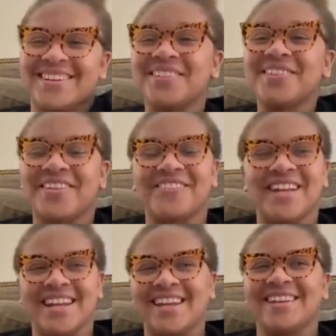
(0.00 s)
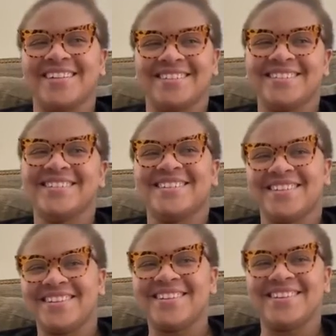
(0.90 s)
You are funny.
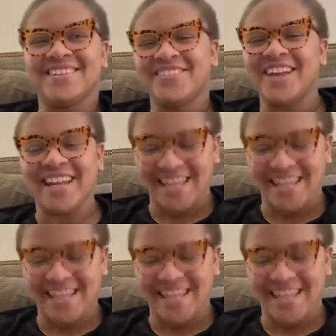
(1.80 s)
You're funny.